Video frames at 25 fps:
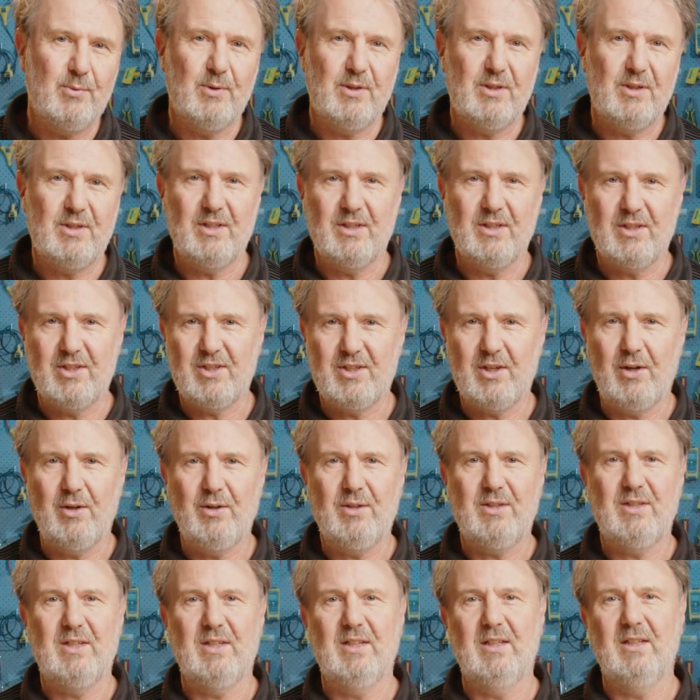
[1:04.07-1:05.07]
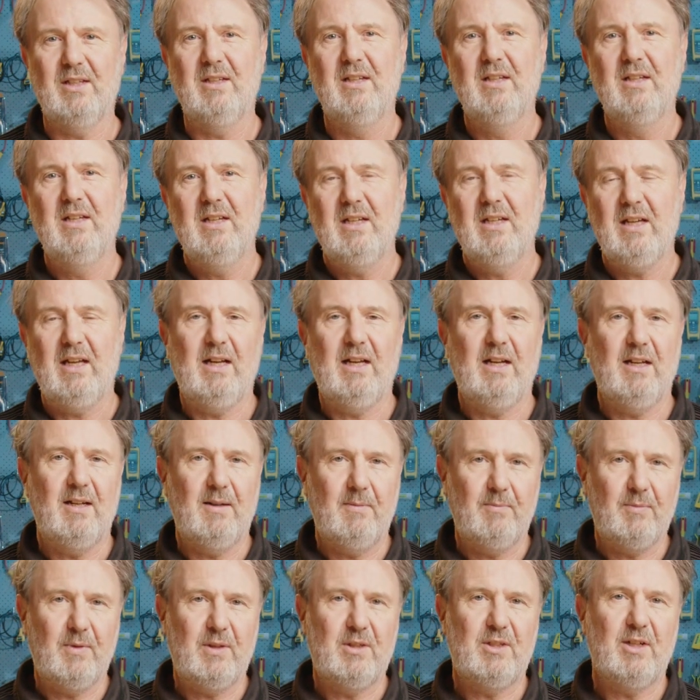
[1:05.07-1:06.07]
which is soaked in
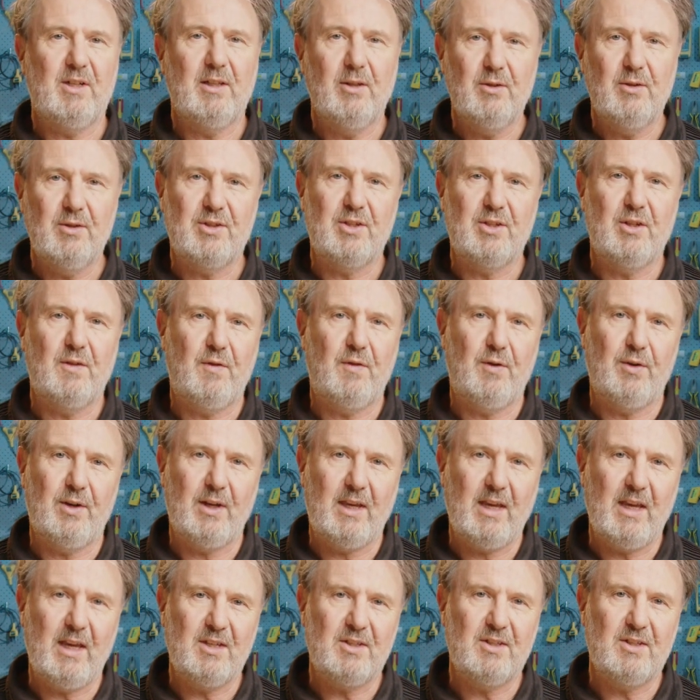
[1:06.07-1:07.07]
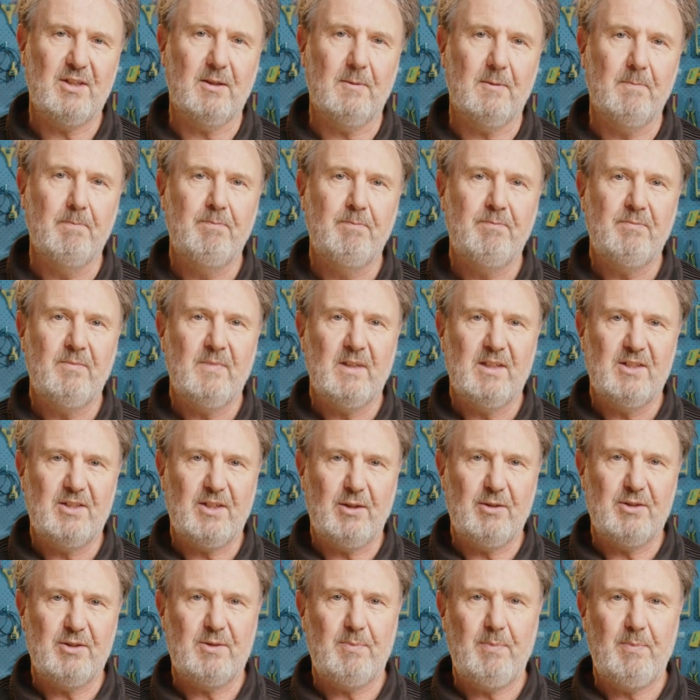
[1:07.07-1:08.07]
dilute sulfuric acid.
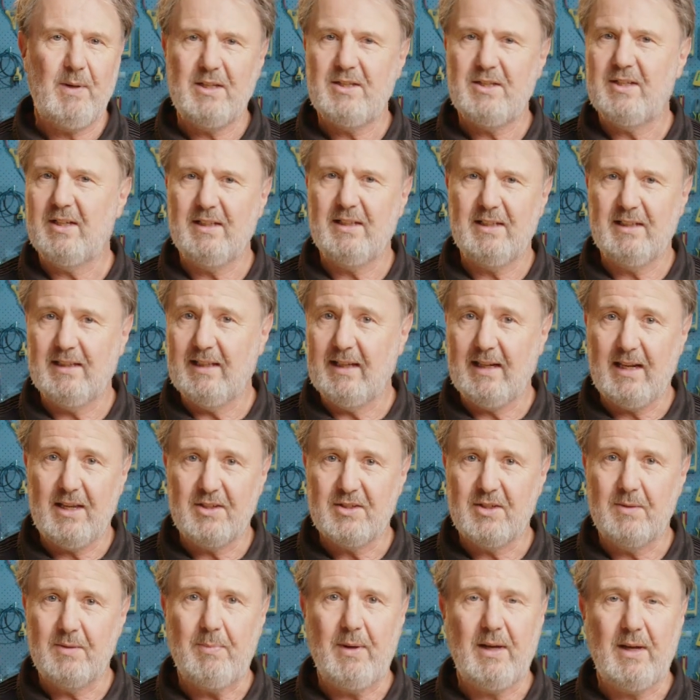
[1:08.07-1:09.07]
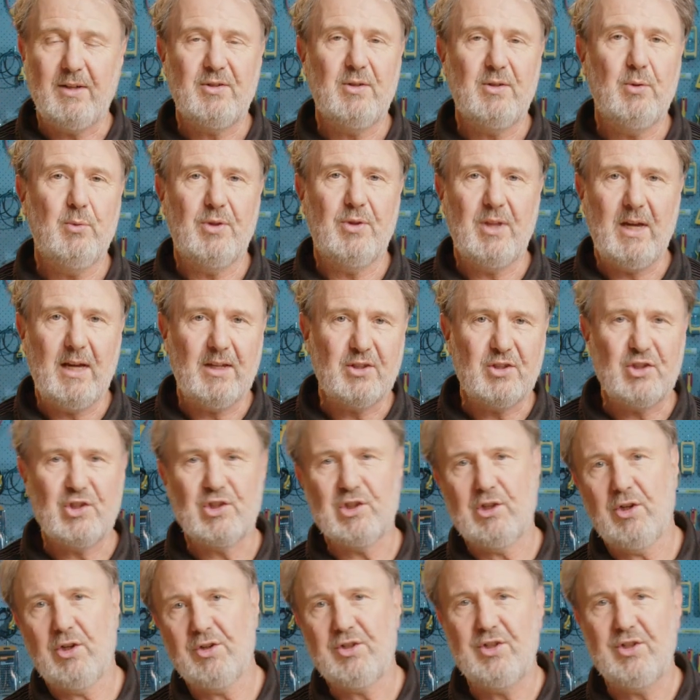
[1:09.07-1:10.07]
So it's basically a lead-acid battery without
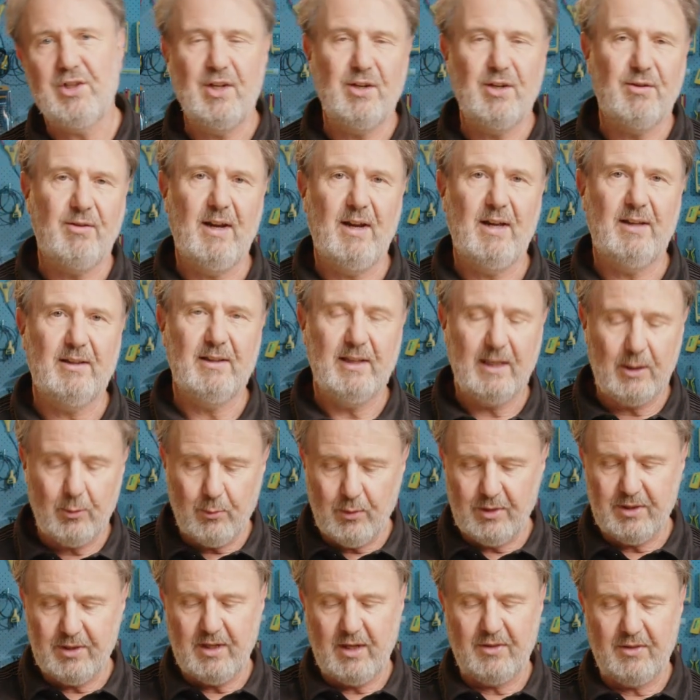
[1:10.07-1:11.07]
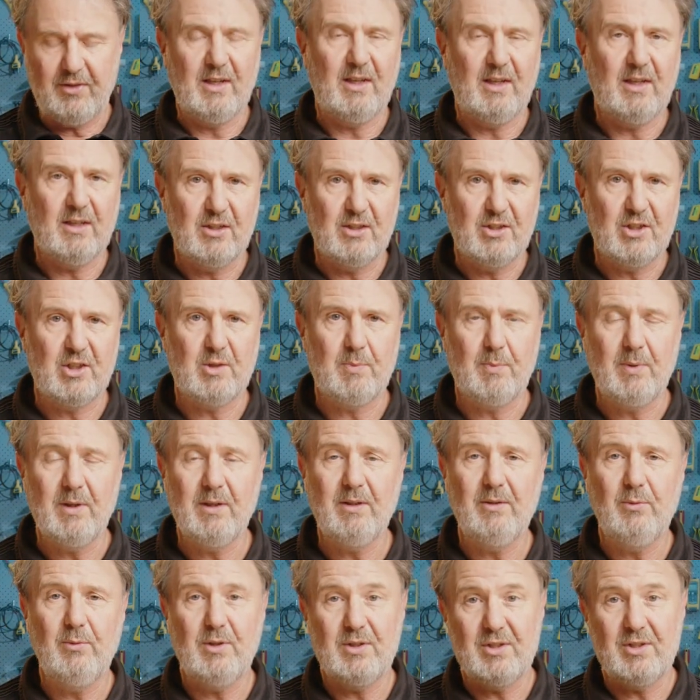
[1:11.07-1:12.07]
sloshing around liquid. Nothing can
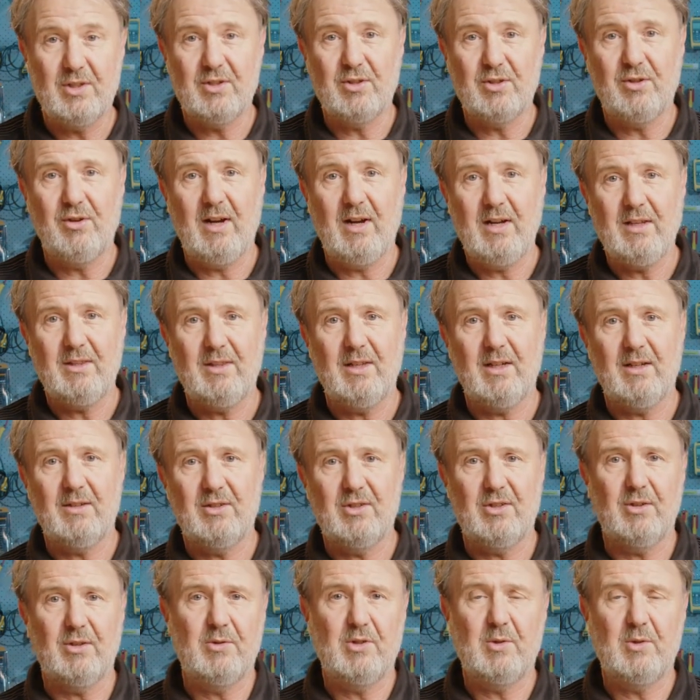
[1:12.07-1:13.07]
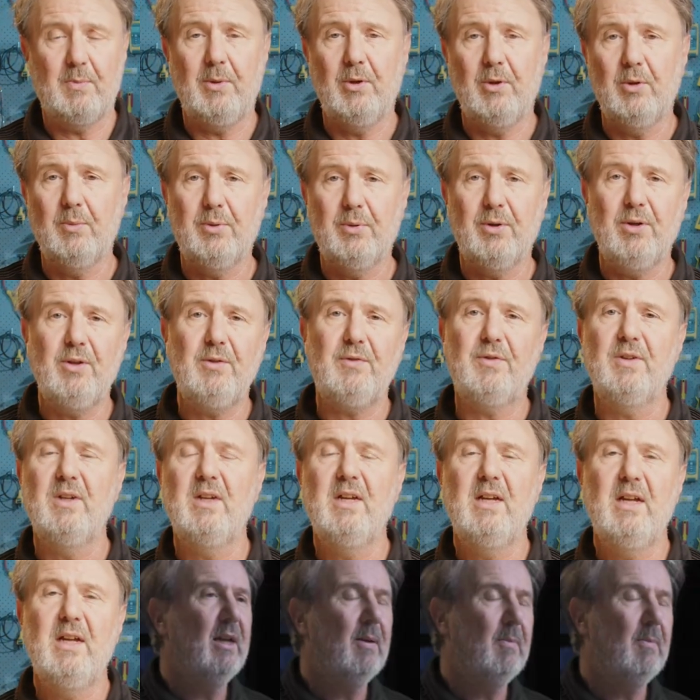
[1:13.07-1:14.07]
spill, which is great. They're still spill-proof,
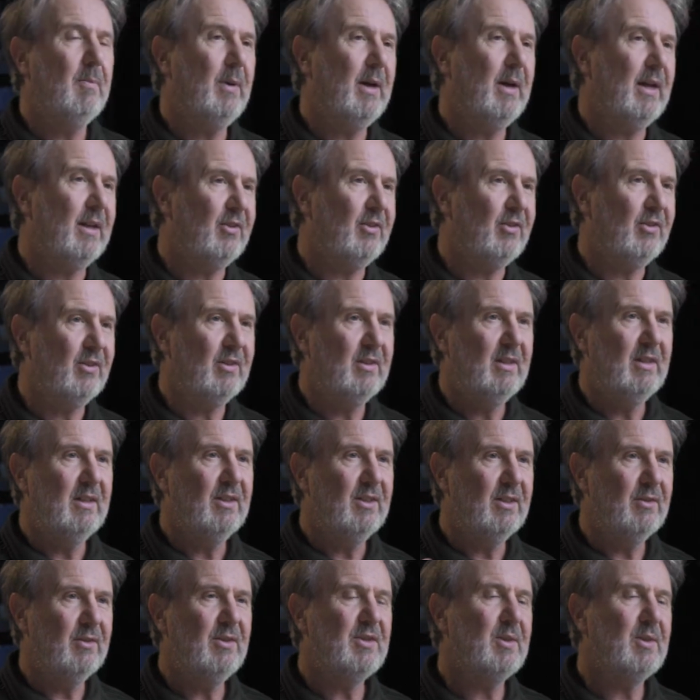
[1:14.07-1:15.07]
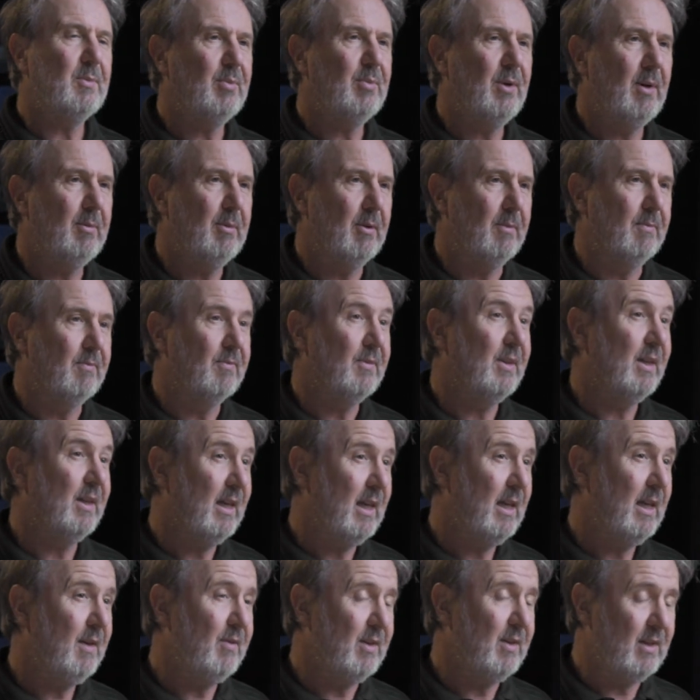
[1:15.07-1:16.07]
but there is a problem. They're
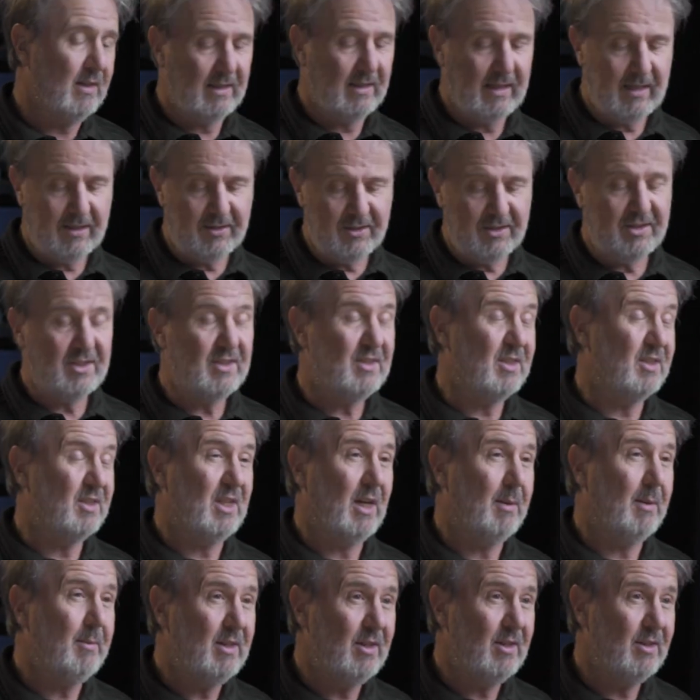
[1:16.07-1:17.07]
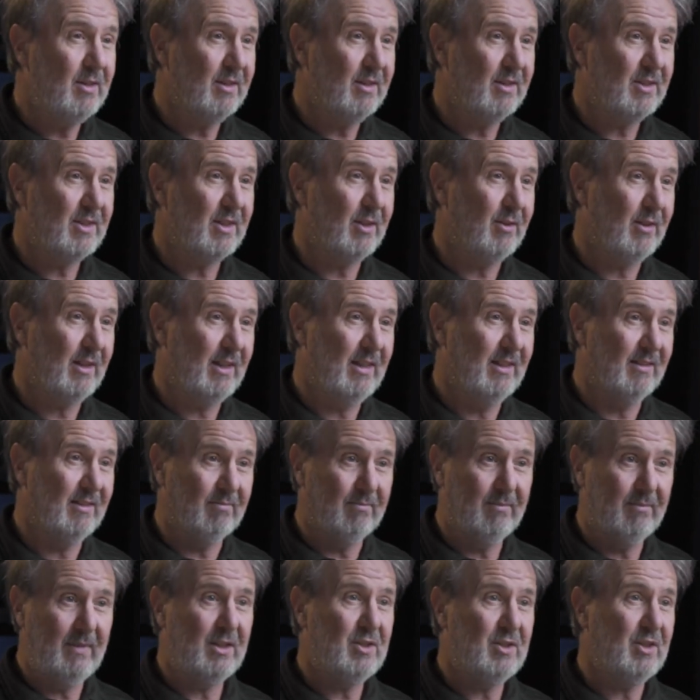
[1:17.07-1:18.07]
heavy. Now, this is a dummy unit, so I
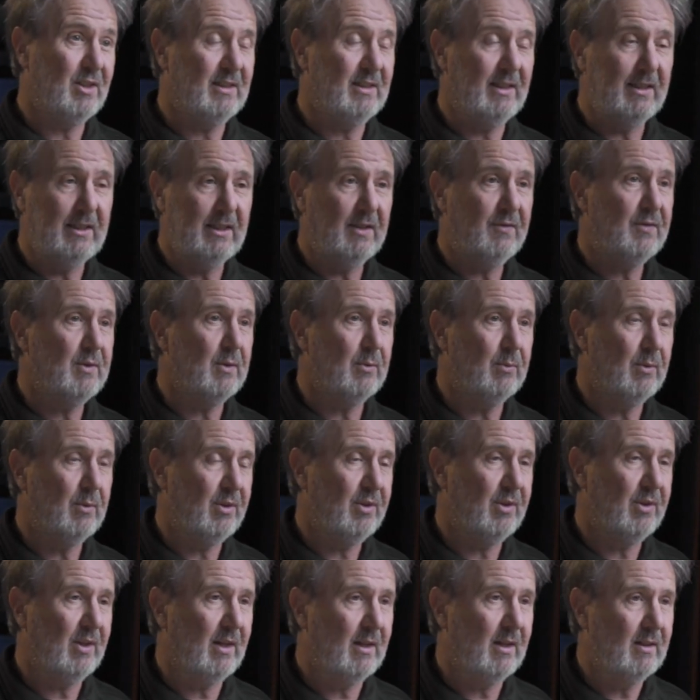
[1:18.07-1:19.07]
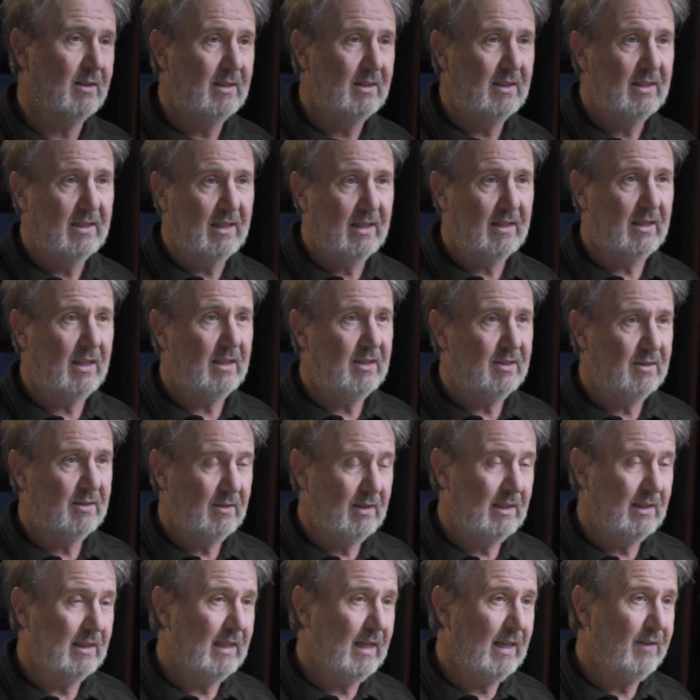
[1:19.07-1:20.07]
can magically lift it with
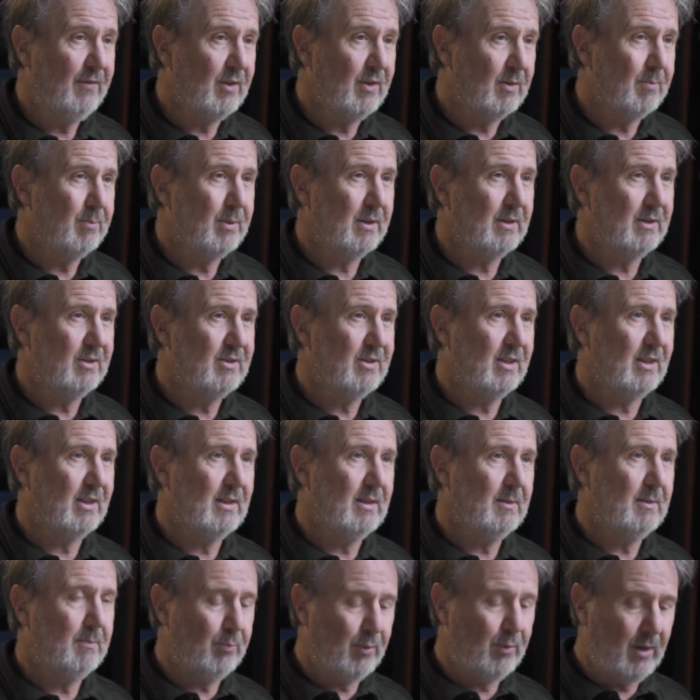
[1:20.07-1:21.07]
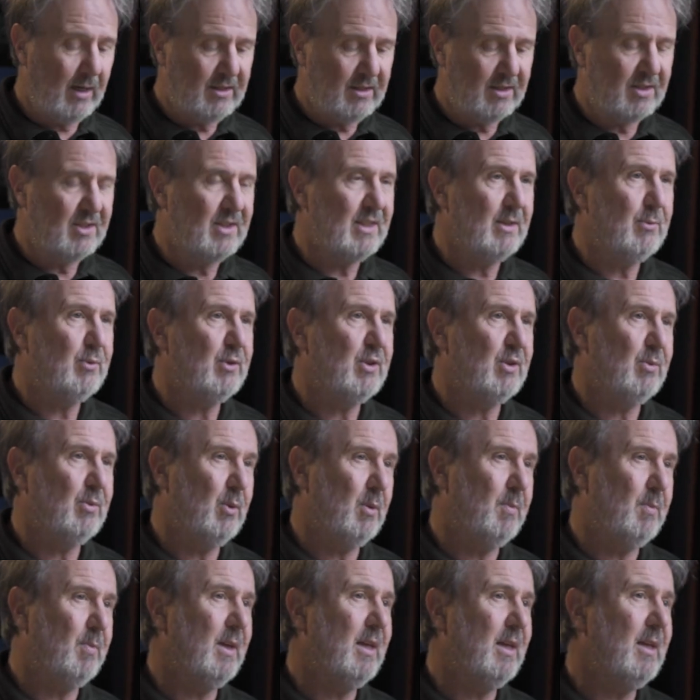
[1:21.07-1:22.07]
little effort, but in practice, this
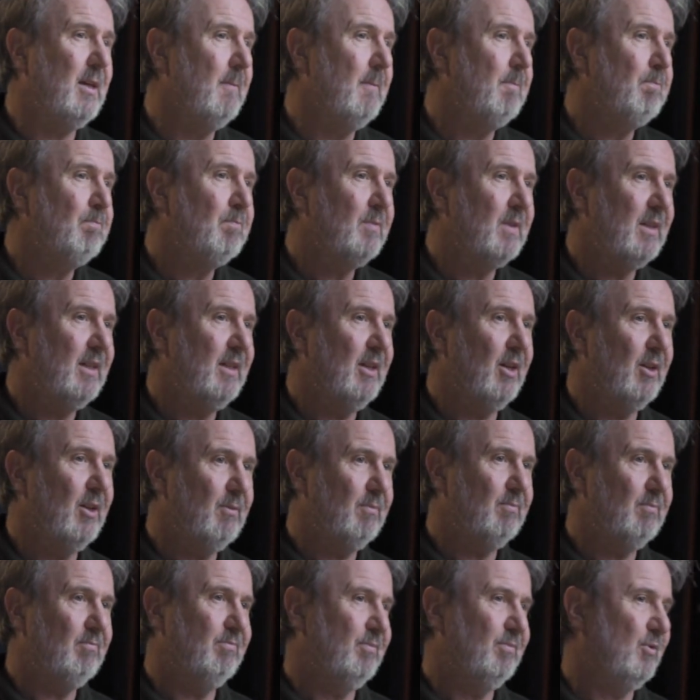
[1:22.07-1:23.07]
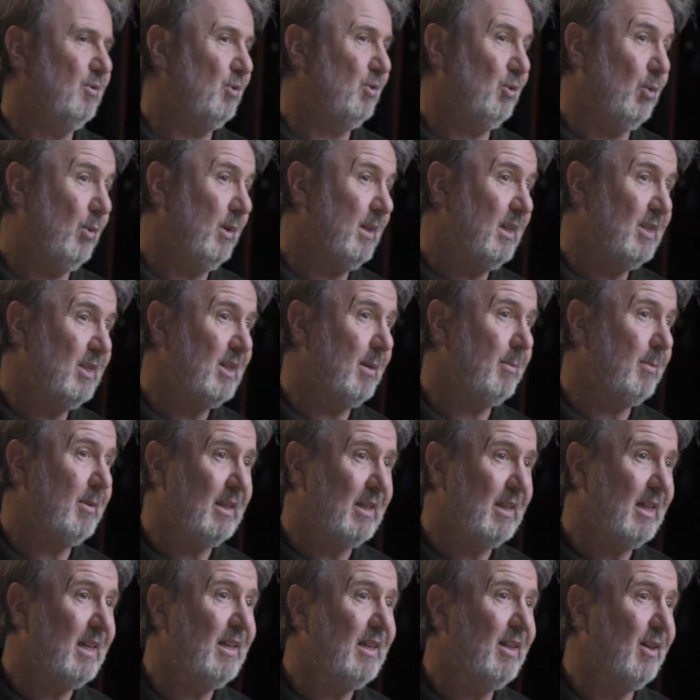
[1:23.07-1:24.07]
would be, 20-something
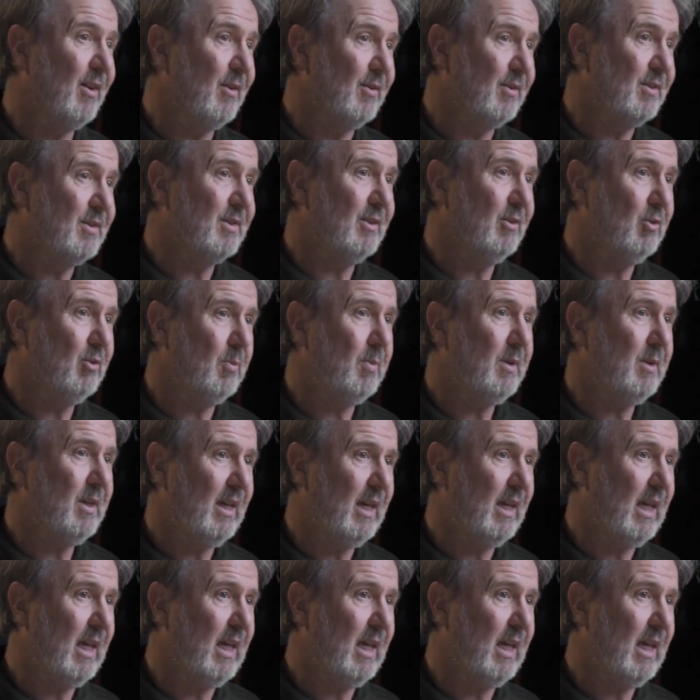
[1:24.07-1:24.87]
kilos. It would be a